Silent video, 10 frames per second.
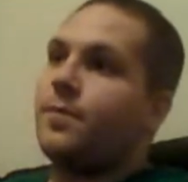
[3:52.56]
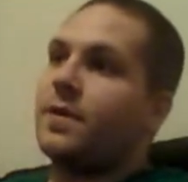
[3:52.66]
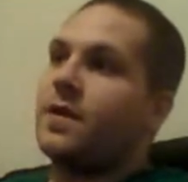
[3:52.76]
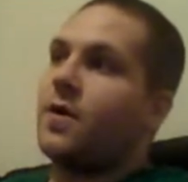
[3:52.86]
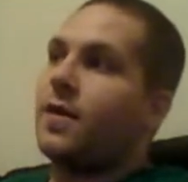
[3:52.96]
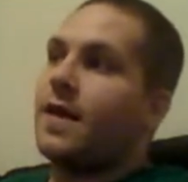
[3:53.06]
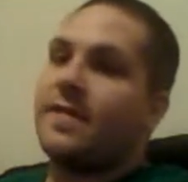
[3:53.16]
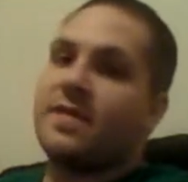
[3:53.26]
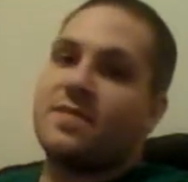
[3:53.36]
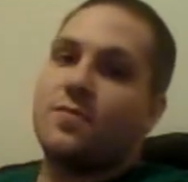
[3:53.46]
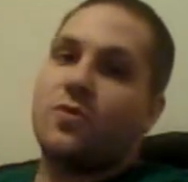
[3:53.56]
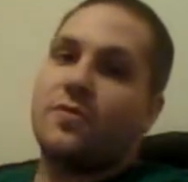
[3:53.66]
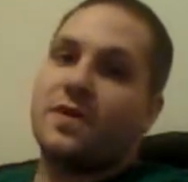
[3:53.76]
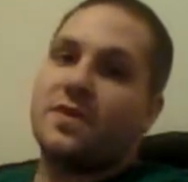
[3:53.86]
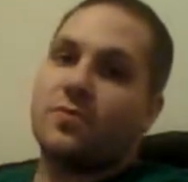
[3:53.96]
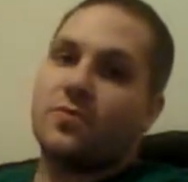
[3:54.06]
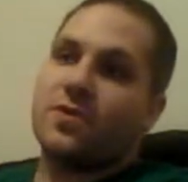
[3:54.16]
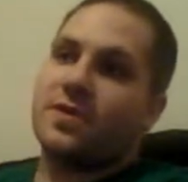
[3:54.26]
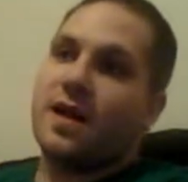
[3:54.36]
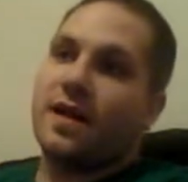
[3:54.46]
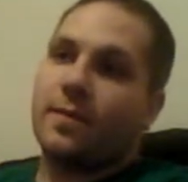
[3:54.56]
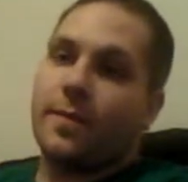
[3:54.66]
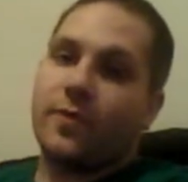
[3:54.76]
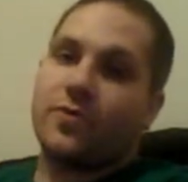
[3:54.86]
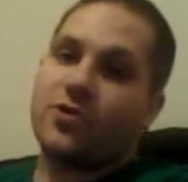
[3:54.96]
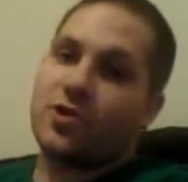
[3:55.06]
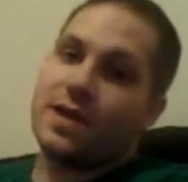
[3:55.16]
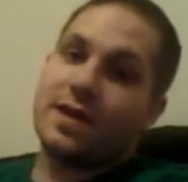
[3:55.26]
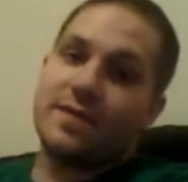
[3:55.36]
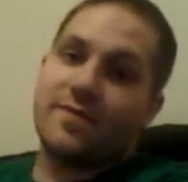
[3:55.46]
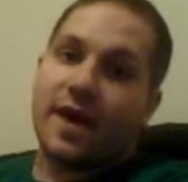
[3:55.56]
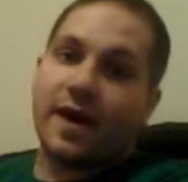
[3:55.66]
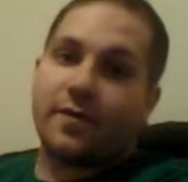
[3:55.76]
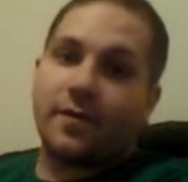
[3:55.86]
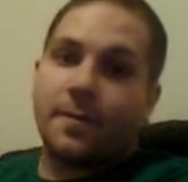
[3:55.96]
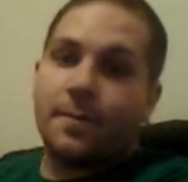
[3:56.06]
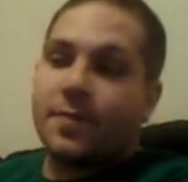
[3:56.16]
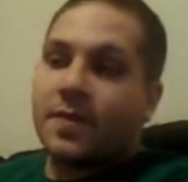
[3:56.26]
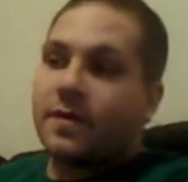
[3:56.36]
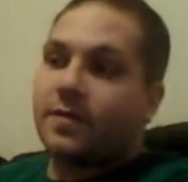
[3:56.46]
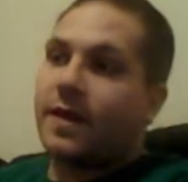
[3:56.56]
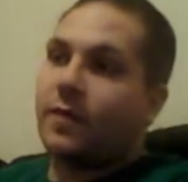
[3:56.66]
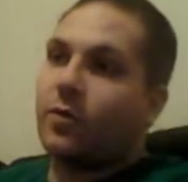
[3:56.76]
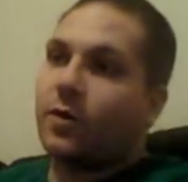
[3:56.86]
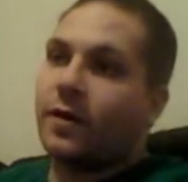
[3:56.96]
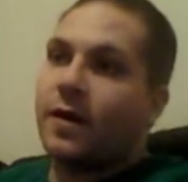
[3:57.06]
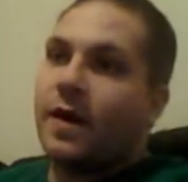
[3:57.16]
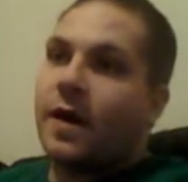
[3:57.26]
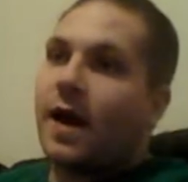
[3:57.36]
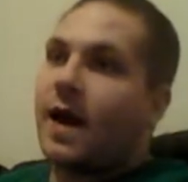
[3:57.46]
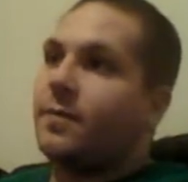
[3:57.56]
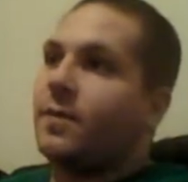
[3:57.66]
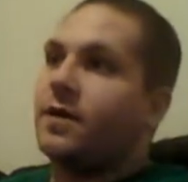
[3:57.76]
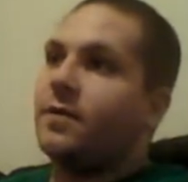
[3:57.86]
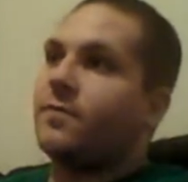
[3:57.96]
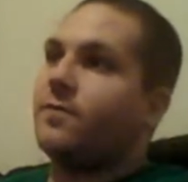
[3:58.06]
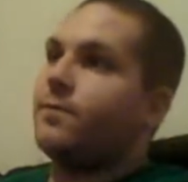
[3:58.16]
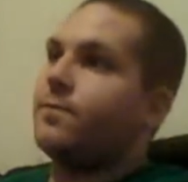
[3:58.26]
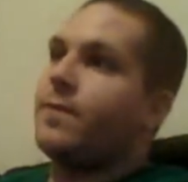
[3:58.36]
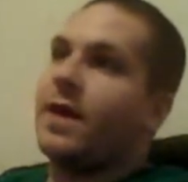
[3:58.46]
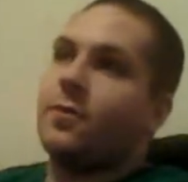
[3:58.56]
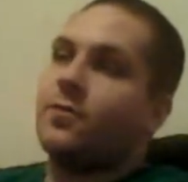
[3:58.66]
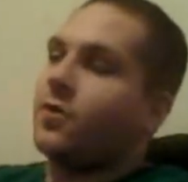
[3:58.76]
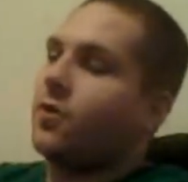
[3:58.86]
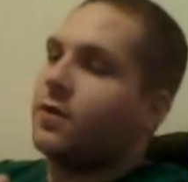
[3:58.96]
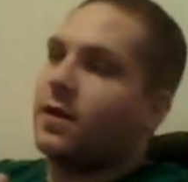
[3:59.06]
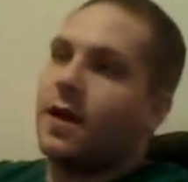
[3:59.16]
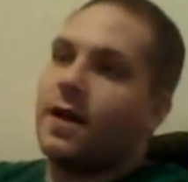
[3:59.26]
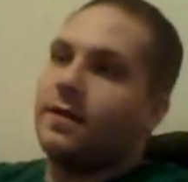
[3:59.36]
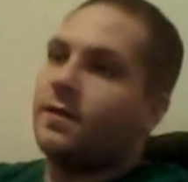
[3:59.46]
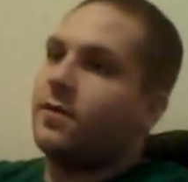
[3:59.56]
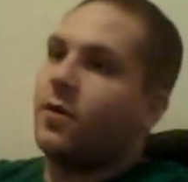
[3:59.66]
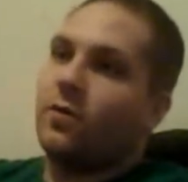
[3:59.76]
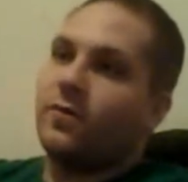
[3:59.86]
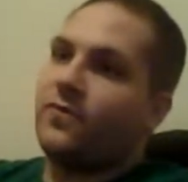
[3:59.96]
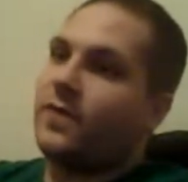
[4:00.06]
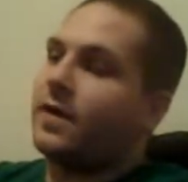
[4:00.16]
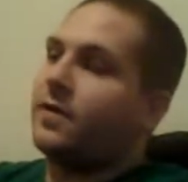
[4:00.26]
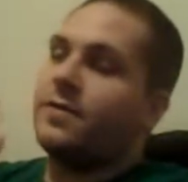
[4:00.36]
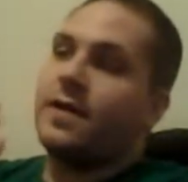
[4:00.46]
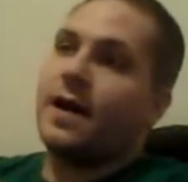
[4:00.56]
but a lot of these movies were just all about the cheese factor. They were. I mean, Man with the Golden Gun, Goldfinger,